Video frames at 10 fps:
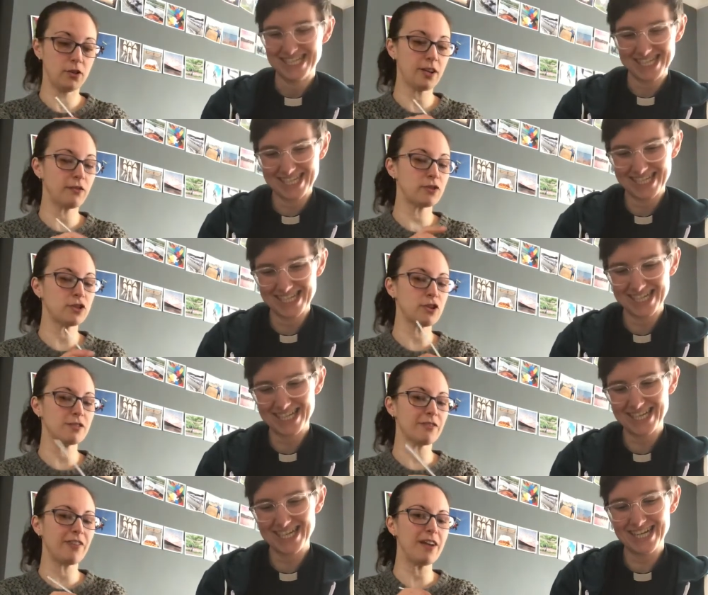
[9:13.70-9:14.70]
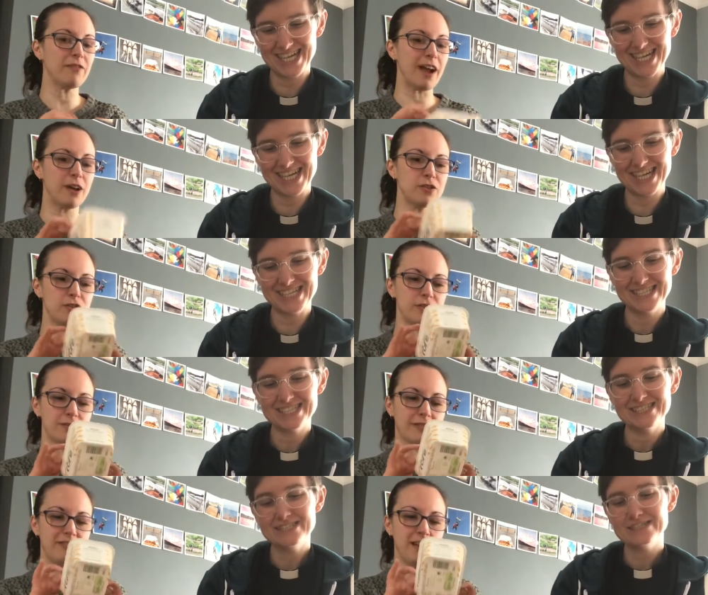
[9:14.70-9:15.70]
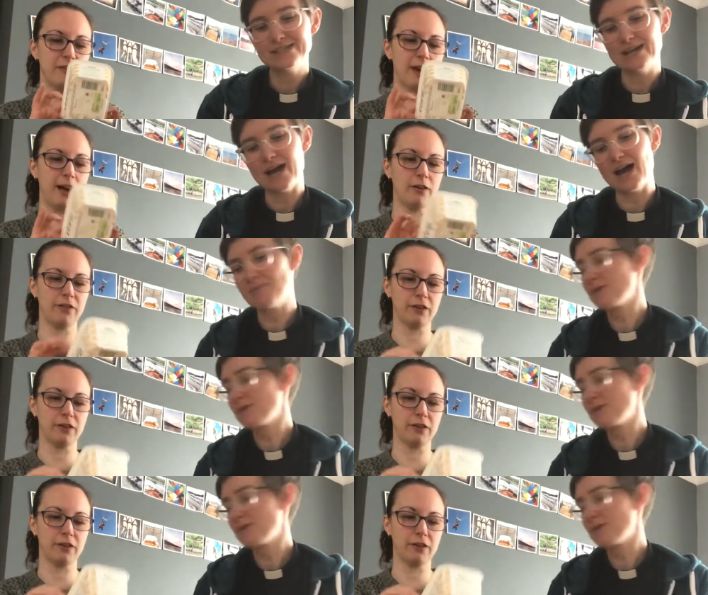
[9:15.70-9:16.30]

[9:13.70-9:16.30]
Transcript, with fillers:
Speaker 1: have to choose a favourite. How do you choose a favourite out I'm of